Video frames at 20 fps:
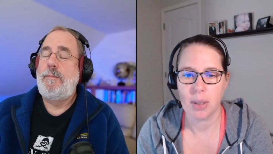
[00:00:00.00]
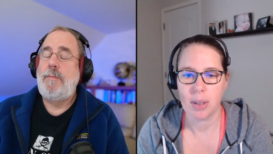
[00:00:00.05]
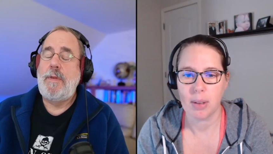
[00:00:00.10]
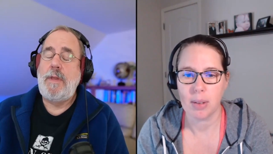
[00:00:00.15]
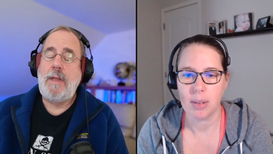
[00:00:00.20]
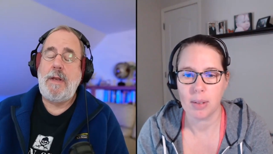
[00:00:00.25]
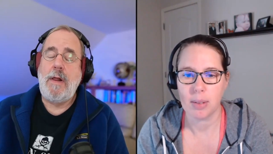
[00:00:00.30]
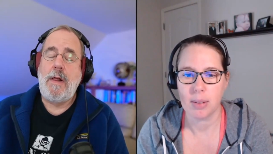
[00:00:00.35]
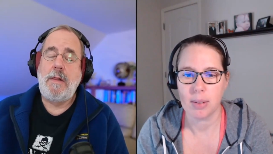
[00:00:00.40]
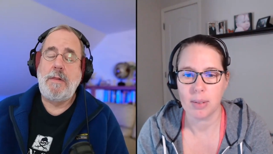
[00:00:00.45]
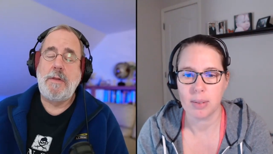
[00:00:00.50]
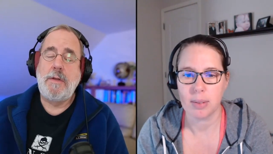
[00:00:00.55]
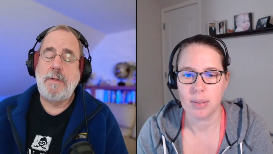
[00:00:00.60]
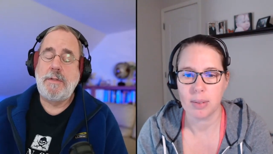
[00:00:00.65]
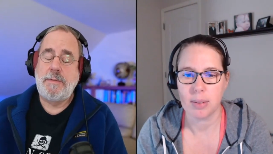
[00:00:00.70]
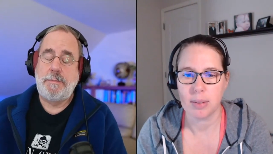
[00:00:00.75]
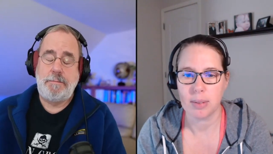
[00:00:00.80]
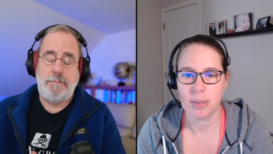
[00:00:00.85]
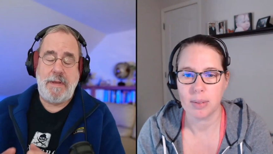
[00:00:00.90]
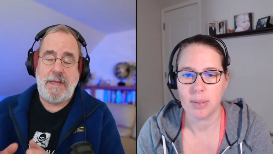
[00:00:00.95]
Speaker 1: it all
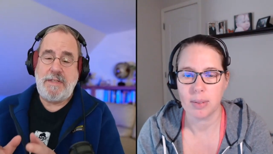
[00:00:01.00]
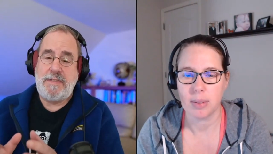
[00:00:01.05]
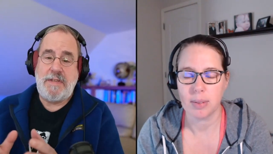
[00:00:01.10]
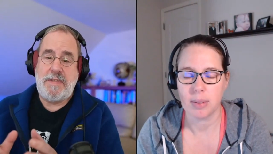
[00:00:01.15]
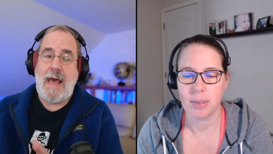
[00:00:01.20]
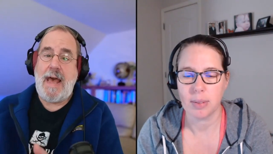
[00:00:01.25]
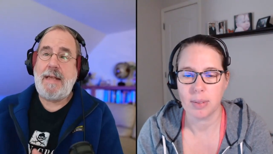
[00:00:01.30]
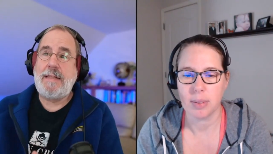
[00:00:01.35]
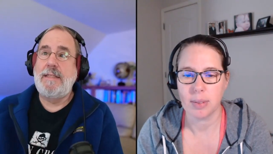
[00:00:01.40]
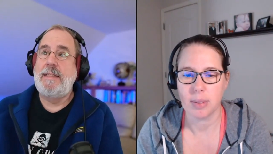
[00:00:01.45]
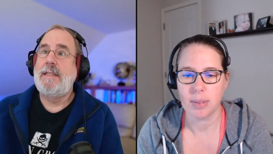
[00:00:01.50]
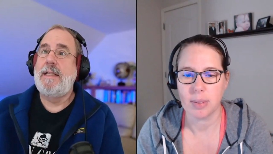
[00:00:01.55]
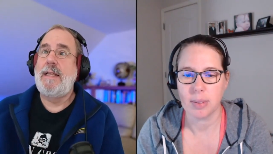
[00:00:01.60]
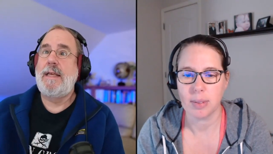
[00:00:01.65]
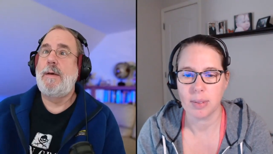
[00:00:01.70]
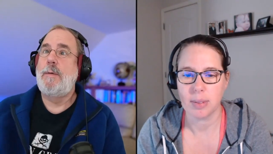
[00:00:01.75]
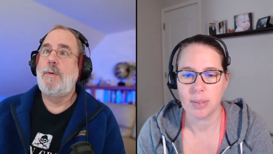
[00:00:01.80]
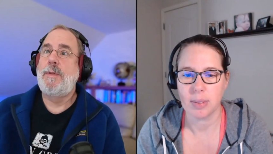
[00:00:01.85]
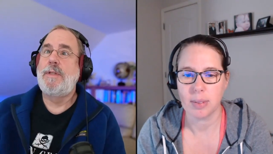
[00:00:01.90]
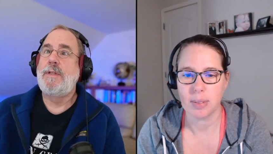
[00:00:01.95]
looks exactly like
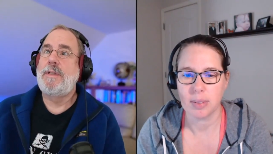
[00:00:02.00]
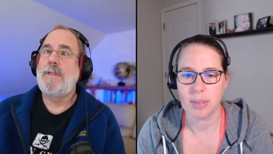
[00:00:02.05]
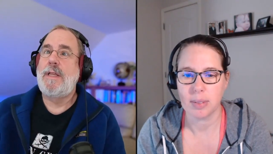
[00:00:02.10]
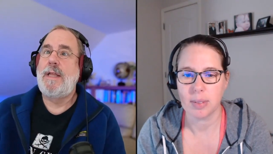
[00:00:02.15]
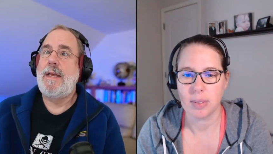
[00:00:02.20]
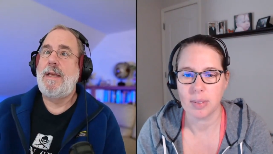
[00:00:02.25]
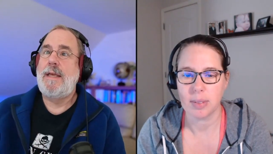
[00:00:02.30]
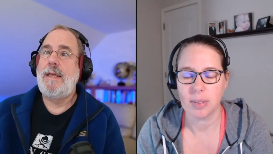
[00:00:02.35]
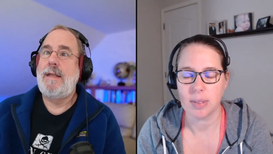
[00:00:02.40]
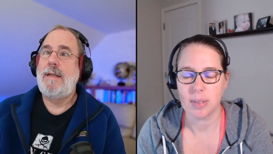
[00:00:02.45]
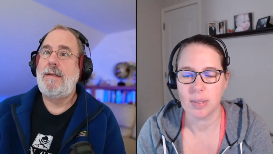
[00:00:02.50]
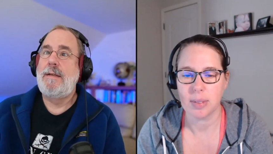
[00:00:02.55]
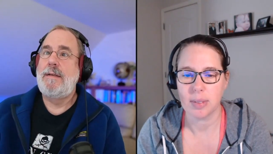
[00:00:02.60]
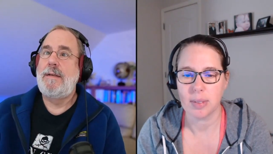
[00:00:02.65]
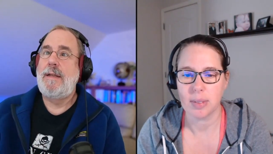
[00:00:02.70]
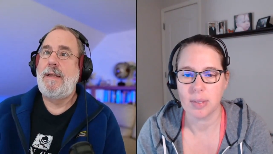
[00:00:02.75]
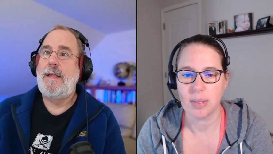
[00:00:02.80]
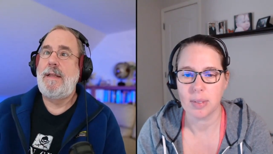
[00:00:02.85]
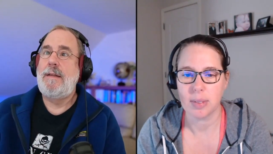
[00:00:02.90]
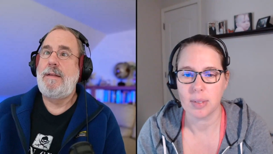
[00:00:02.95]
it would look like in
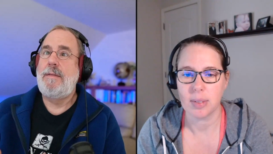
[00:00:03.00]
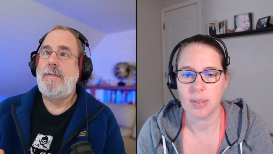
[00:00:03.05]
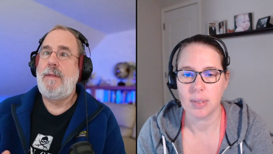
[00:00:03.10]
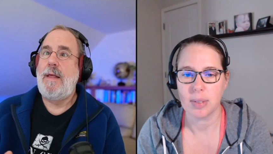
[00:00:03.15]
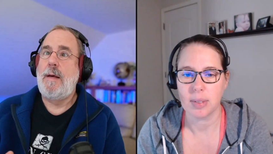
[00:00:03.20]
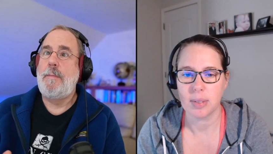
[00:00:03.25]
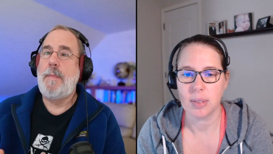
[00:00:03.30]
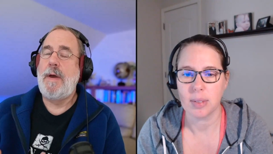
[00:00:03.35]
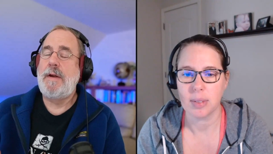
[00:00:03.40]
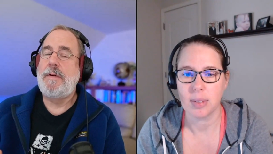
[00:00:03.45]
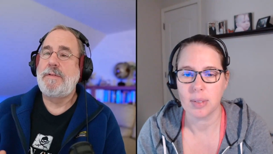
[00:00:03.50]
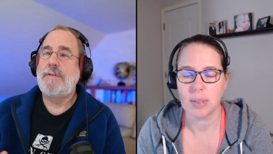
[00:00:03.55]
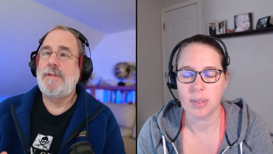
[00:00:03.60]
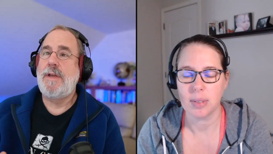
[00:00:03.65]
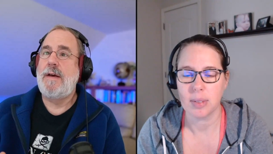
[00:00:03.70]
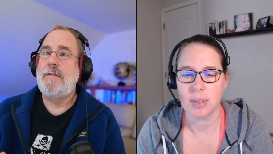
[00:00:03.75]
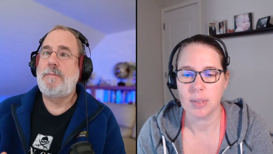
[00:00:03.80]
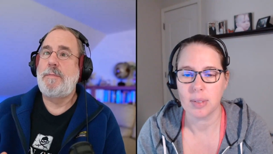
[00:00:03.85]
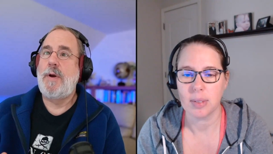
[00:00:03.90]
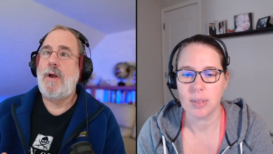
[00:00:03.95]
in a
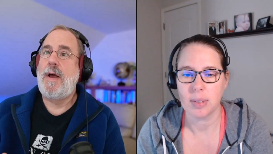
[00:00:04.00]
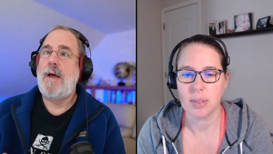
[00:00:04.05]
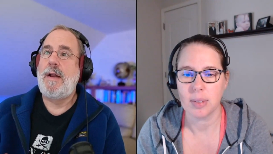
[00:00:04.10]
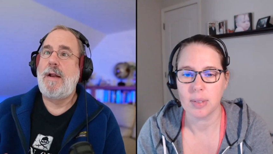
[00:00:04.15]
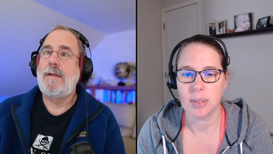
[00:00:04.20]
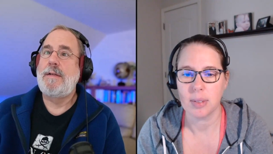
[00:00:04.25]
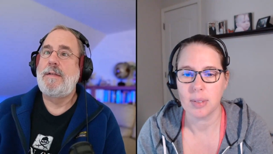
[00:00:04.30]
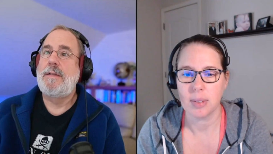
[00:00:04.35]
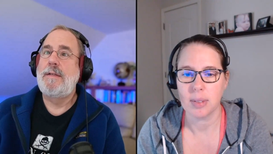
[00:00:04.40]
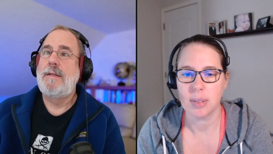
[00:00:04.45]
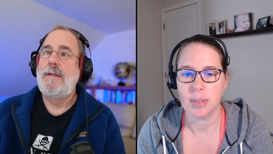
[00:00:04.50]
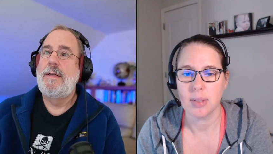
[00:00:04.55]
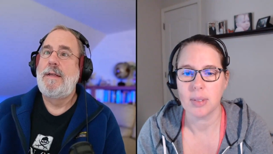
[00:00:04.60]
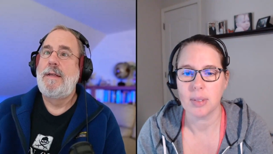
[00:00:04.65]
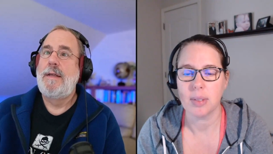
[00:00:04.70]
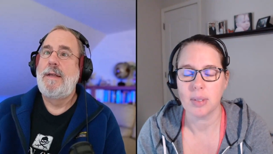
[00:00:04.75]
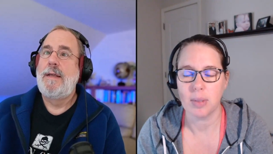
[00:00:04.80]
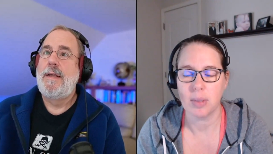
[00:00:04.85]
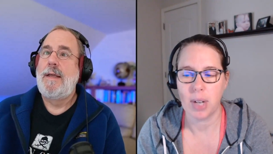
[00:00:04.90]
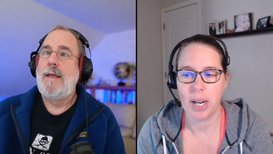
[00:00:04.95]
Microsoft product.
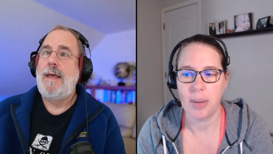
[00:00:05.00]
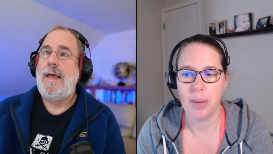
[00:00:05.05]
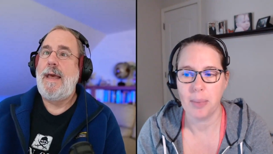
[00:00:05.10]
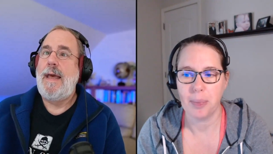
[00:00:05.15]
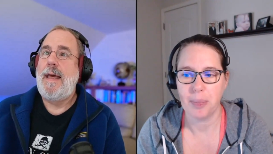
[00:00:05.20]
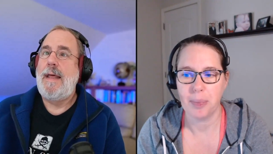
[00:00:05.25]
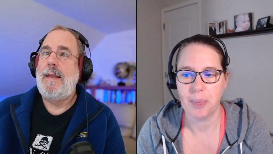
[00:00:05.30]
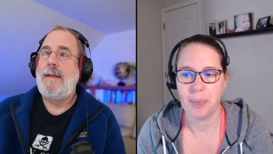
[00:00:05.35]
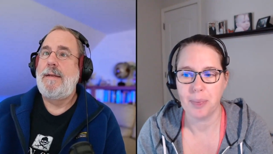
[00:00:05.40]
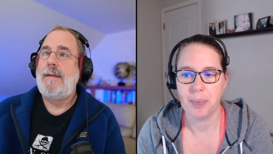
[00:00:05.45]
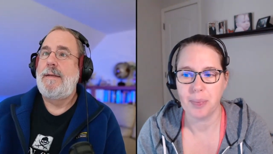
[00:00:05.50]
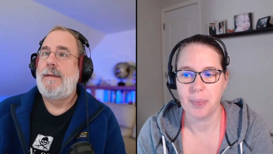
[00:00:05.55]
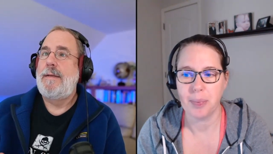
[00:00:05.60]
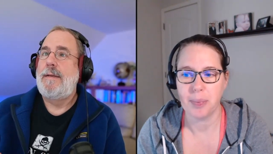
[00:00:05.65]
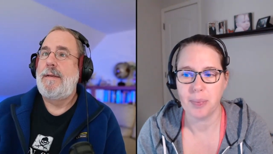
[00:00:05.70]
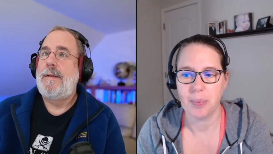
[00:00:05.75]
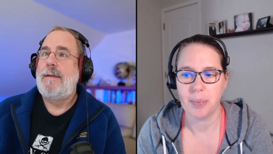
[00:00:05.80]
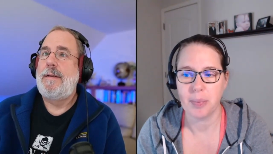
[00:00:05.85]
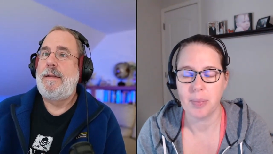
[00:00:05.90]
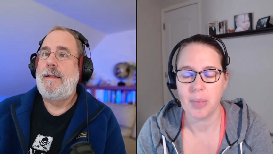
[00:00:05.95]
Right. And
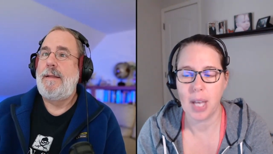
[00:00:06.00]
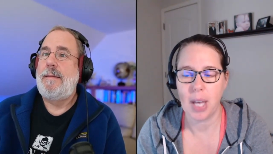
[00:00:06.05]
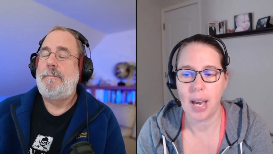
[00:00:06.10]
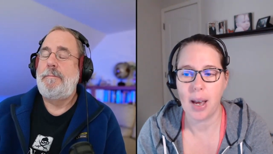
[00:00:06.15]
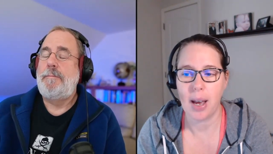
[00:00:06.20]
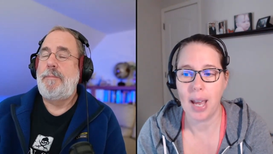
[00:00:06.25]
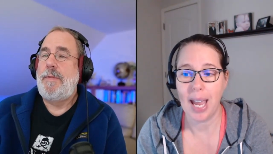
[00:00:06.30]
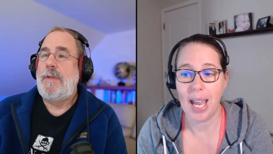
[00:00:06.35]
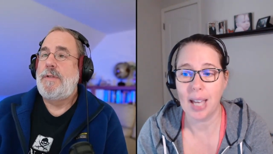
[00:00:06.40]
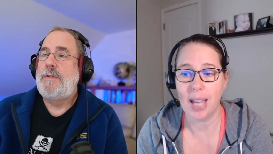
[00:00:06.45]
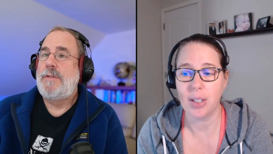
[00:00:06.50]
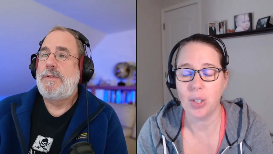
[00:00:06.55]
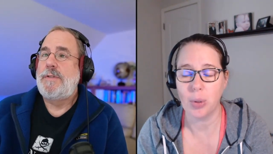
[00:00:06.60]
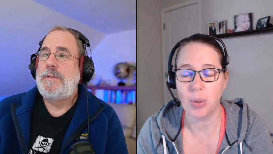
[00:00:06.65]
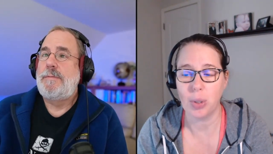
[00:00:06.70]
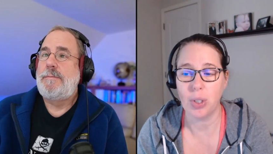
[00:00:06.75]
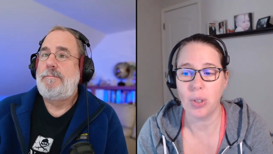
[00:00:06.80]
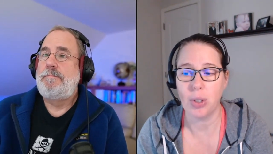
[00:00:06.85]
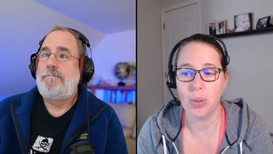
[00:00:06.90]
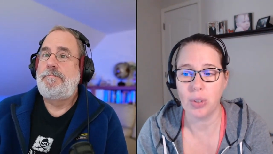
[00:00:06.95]
Speaker 2: yeah, and just,
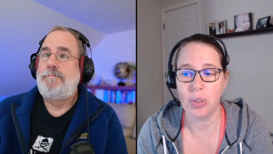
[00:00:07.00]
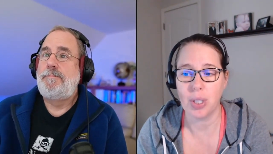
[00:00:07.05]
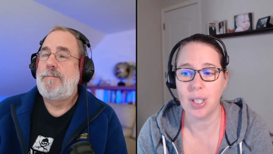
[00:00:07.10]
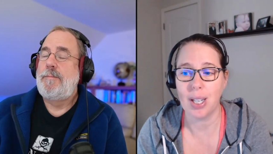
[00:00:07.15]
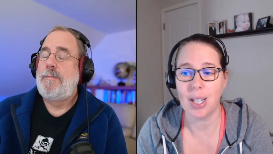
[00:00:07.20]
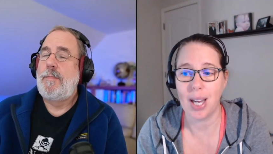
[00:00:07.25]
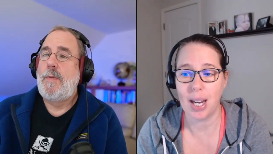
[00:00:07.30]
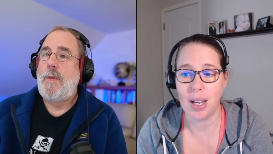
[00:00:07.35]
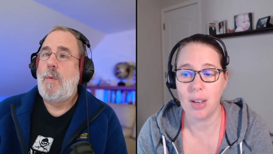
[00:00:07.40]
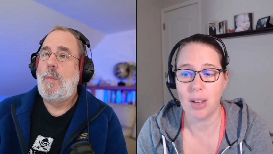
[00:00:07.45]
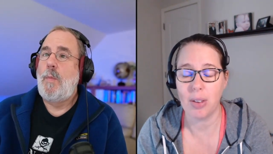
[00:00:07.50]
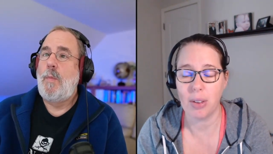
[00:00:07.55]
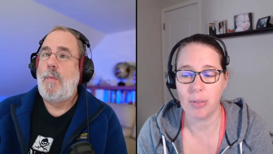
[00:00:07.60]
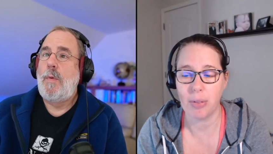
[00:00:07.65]
you can use it in any of the